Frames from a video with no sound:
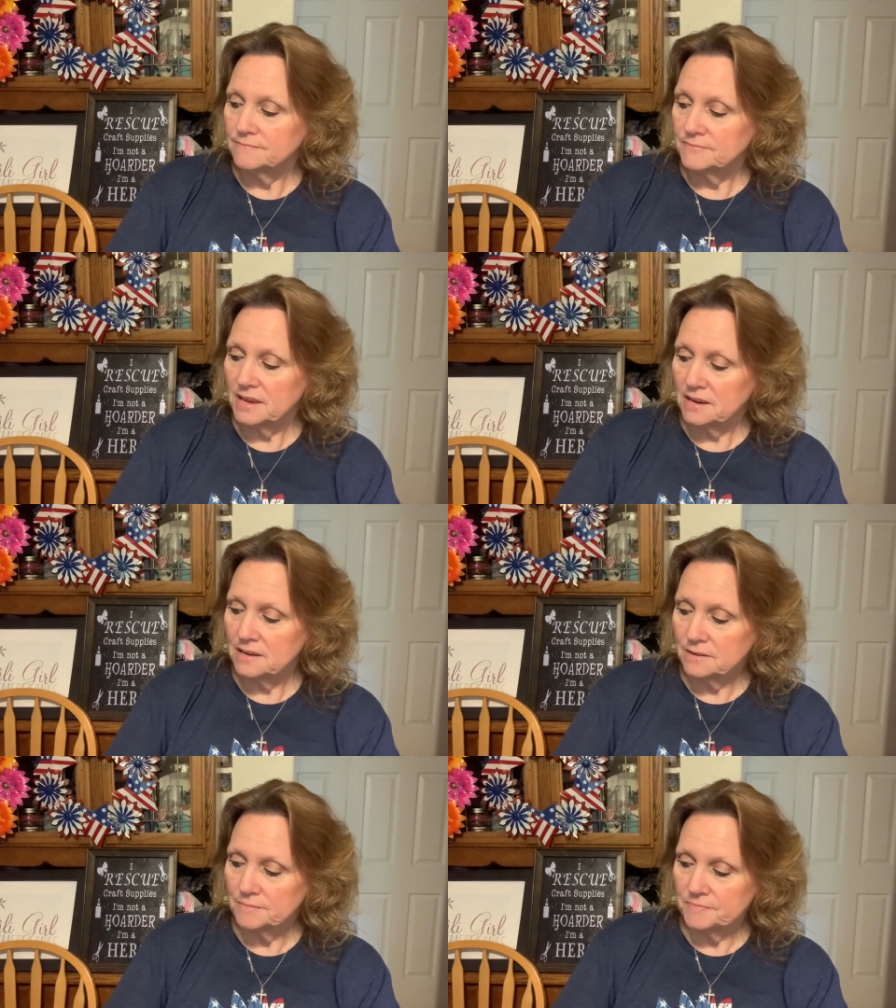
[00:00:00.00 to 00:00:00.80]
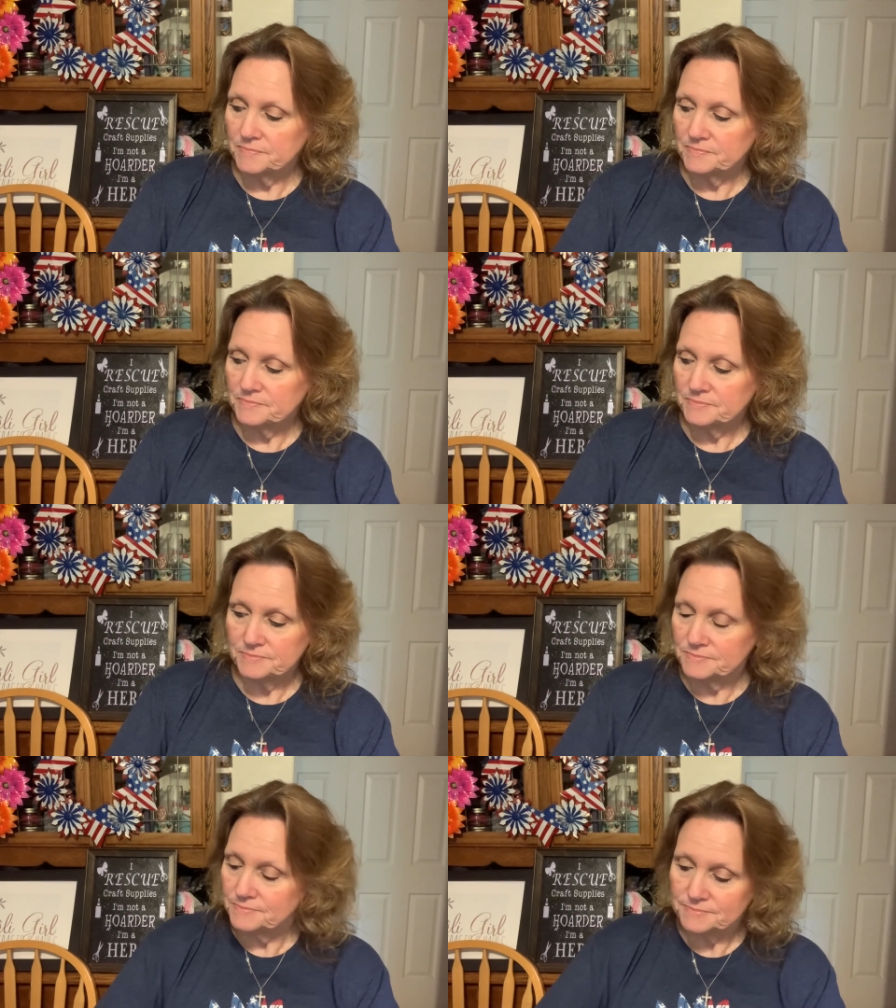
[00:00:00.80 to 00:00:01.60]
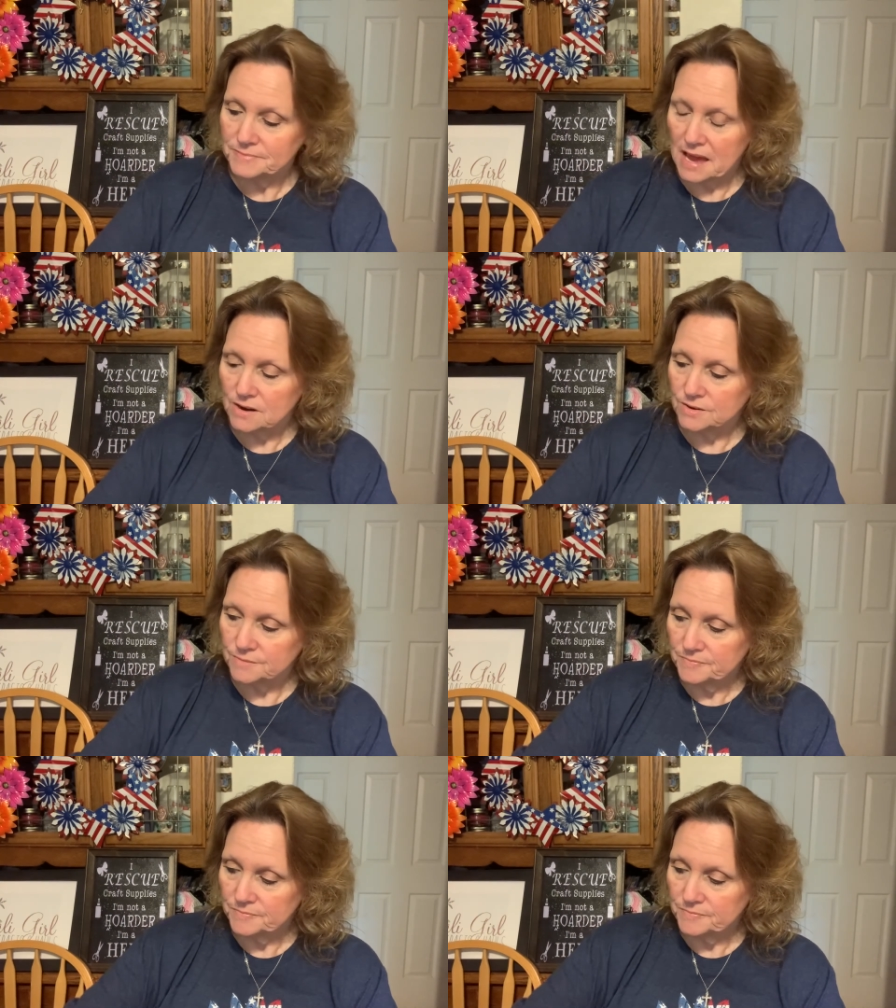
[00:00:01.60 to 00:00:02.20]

I don't know.